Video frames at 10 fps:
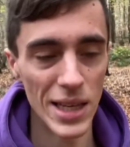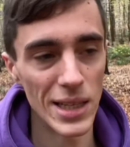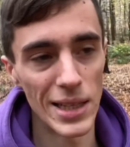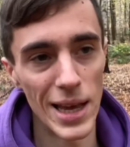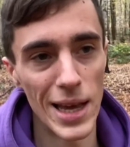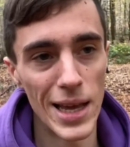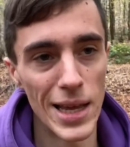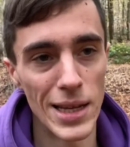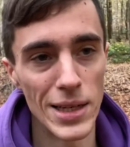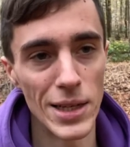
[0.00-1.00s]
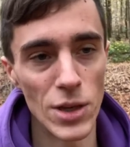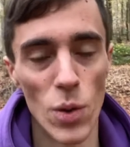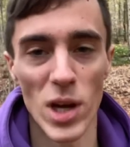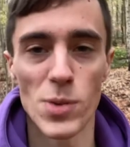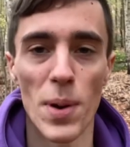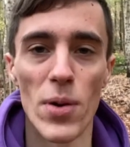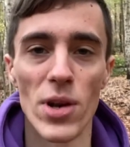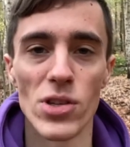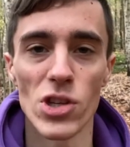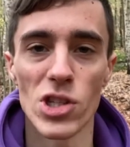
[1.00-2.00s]
then you
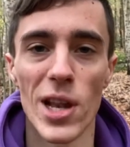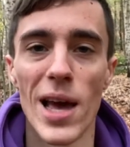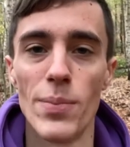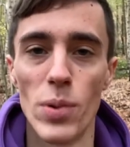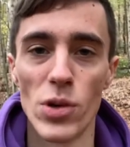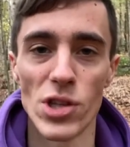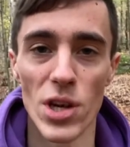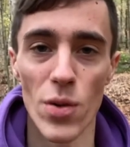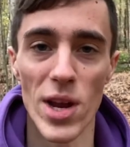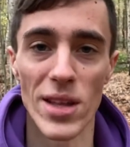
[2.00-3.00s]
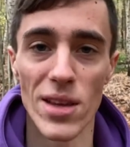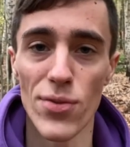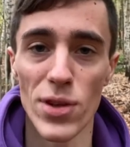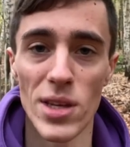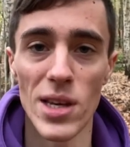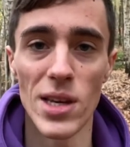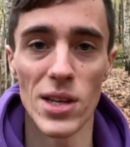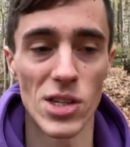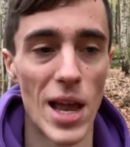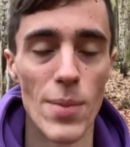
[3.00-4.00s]
experience a slight boost in creativity, a
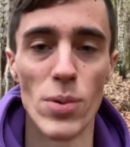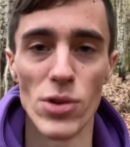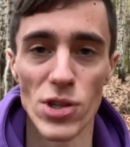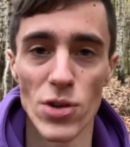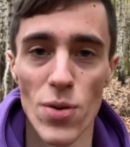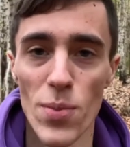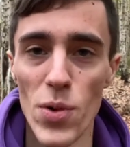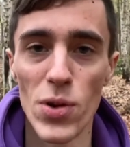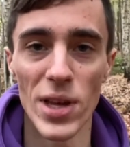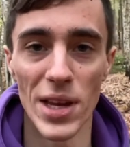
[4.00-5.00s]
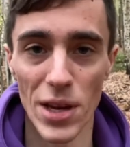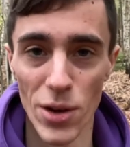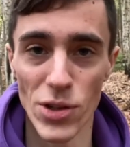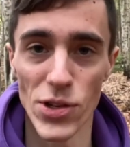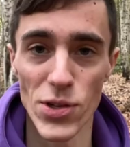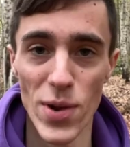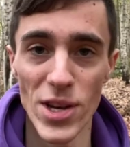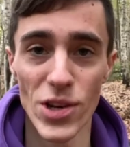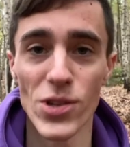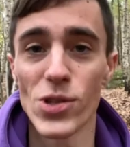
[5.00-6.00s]
slight boost in your mood and in
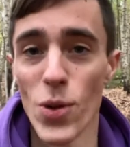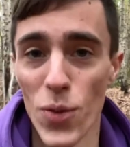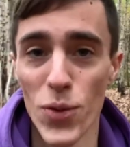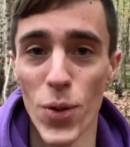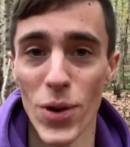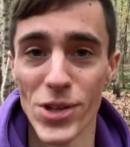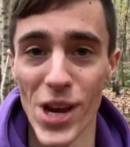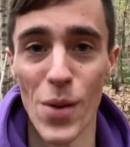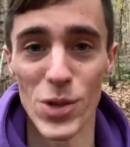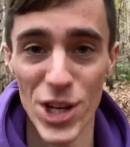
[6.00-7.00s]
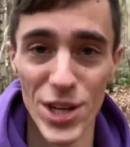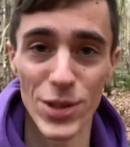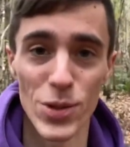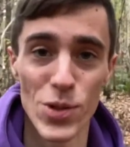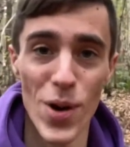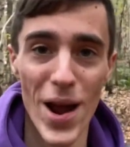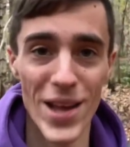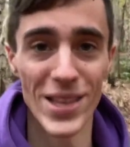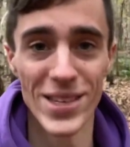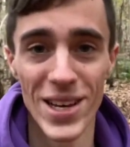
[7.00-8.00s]
concentration. So of course I was eager to try
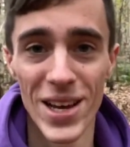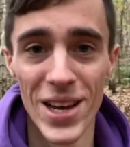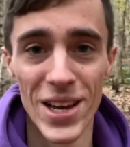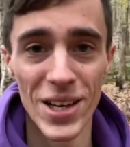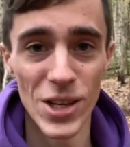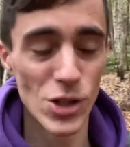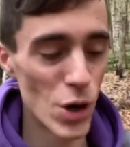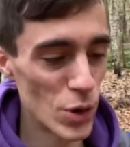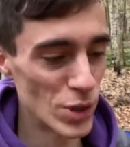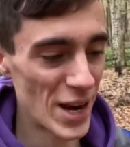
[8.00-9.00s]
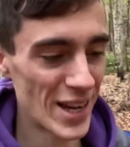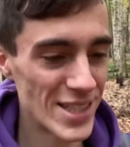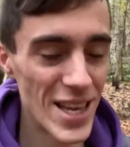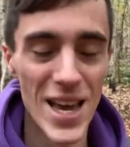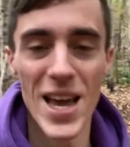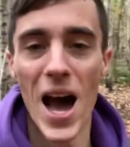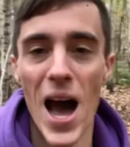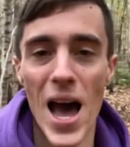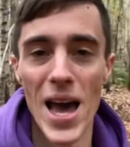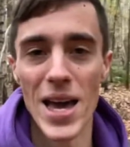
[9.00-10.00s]
it. So the next day
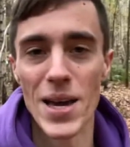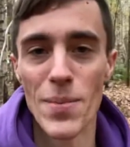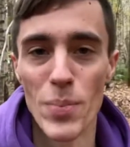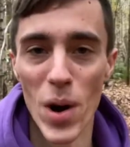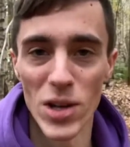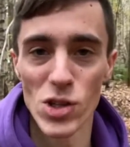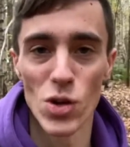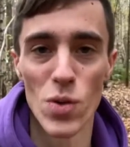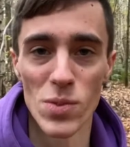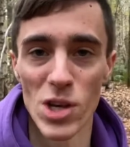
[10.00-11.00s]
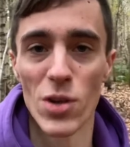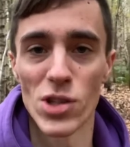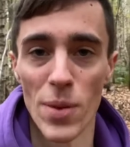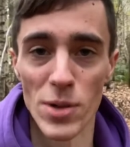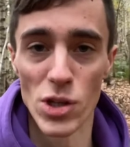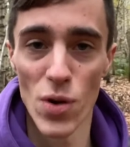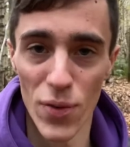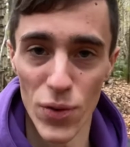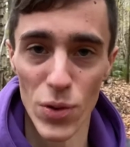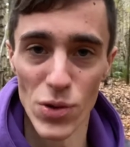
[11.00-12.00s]
I bought some psilocybin
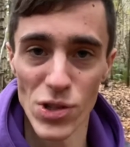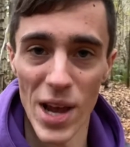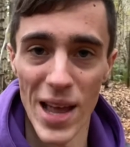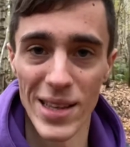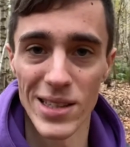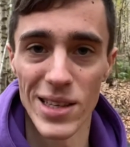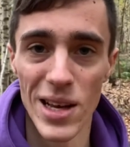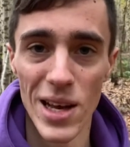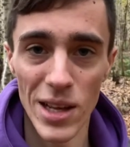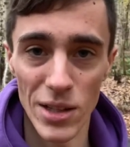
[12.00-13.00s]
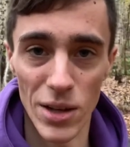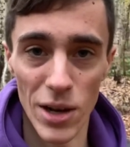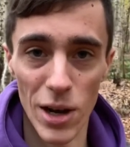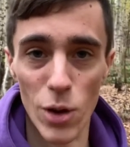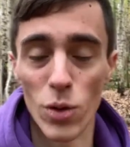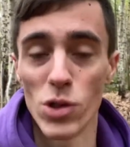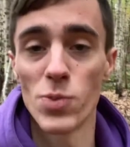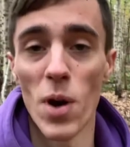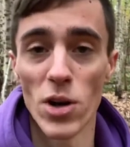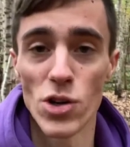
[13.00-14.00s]
truffles at the local
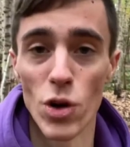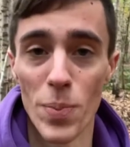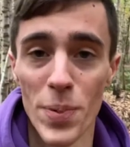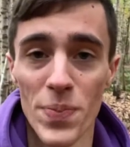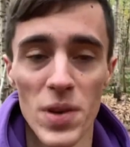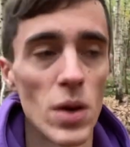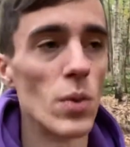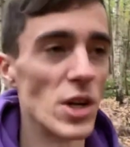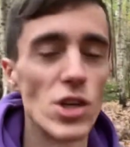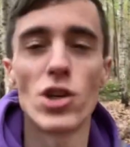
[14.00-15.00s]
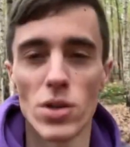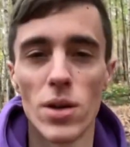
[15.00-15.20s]
smart shop, which